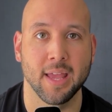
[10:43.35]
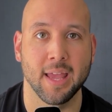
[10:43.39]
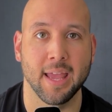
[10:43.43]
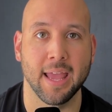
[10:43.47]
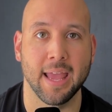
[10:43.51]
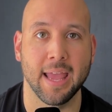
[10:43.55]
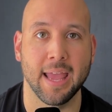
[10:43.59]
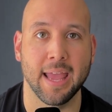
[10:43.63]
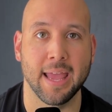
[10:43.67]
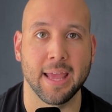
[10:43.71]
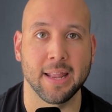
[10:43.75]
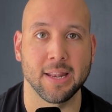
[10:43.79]

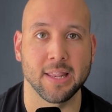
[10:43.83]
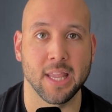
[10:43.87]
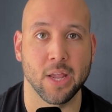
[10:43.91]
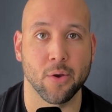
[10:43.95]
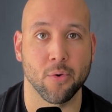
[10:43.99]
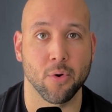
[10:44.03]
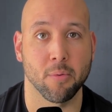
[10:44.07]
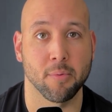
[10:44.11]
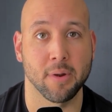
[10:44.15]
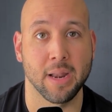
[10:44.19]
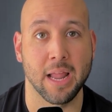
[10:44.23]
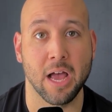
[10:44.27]
and
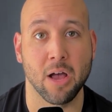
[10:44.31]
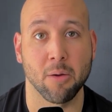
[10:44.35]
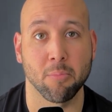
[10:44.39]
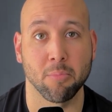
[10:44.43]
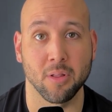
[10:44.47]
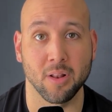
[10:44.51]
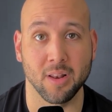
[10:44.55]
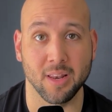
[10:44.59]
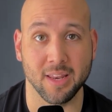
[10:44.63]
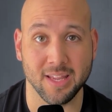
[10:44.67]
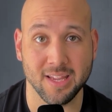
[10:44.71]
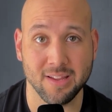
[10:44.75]
there were now
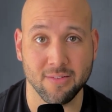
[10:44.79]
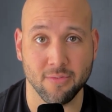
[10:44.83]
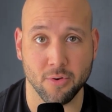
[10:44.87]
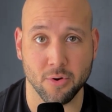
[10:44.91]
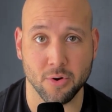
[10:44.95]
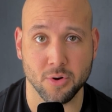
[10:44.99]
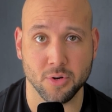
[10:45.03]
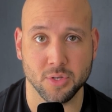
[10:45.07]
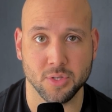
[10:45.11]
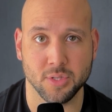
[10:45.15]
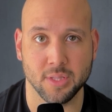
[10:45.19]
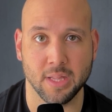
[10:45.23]

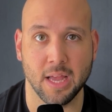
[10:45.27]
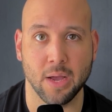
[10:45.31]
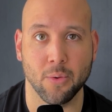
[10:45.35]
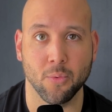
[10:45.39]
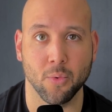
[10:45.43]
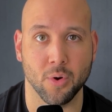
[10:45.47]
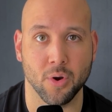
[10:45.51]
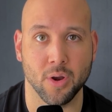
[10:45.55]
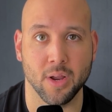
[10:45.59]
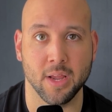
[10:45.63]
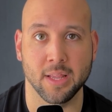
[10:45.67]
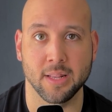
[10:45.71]
believers that
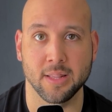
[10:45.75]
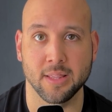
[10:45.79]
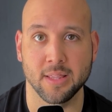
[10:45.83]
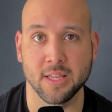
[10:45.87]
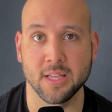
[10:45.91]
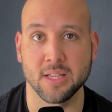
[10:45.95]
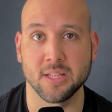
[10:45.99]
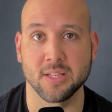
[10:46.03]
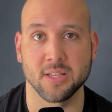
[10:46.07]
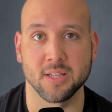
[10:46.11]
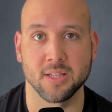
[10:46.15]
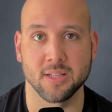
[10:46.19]
were in
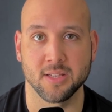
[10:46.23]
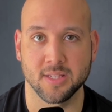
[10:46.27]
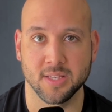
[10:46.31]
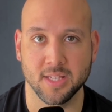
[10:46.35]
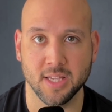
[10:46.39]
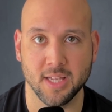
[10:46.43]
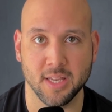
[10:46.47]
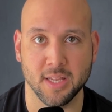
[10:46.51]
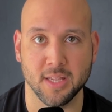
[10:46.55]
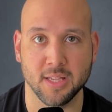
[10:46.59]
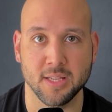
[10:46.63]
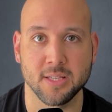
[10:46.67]
these
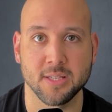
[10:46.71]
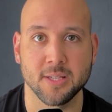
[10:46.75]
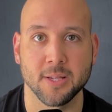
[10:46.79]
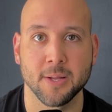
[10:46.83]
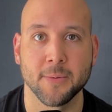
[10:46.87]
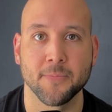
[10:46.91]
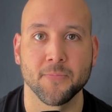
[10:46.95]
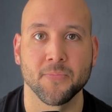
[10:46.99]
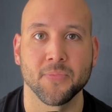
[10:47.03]
cities,